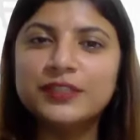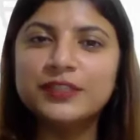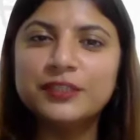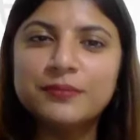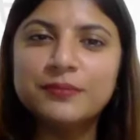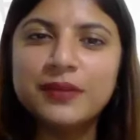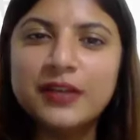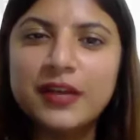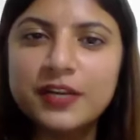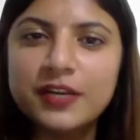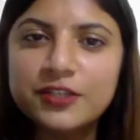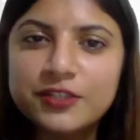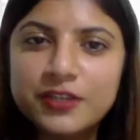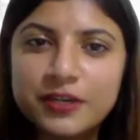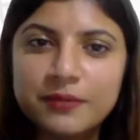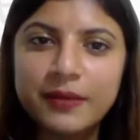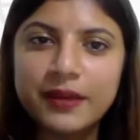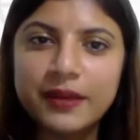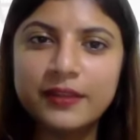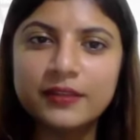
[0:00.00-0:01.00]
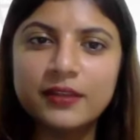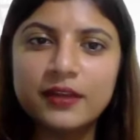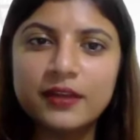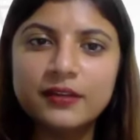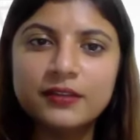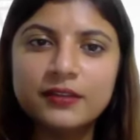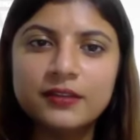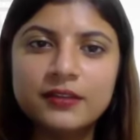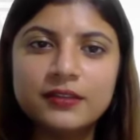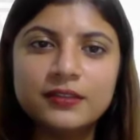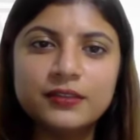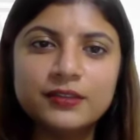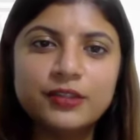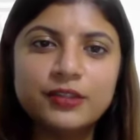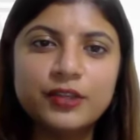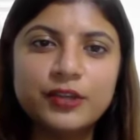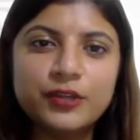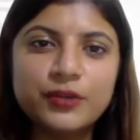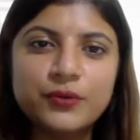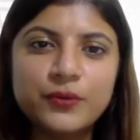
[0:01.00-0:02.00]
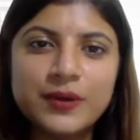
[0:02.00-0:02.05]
question by Harshil Mehta. The